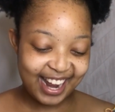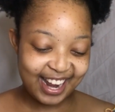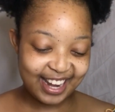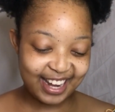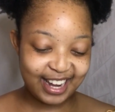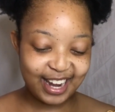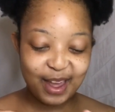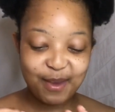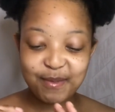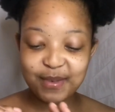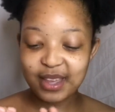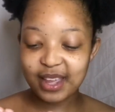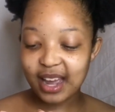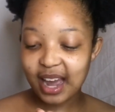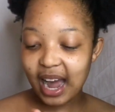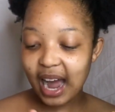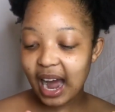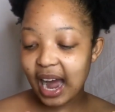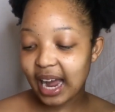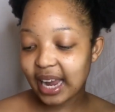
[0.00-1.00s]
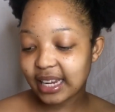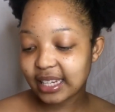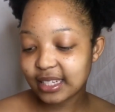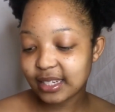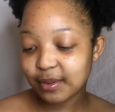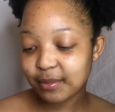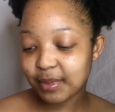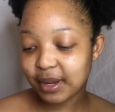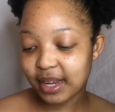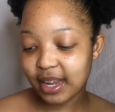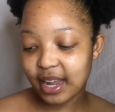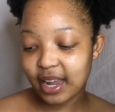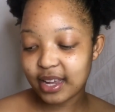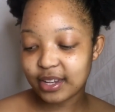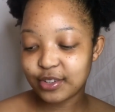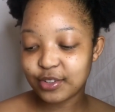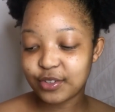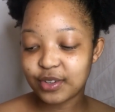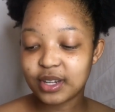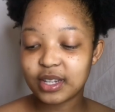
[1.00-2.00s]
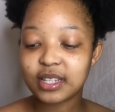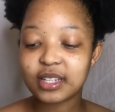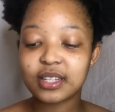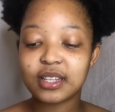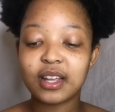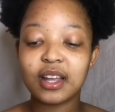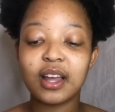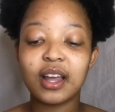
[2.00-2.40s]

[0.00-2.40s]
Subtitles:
me hide my address.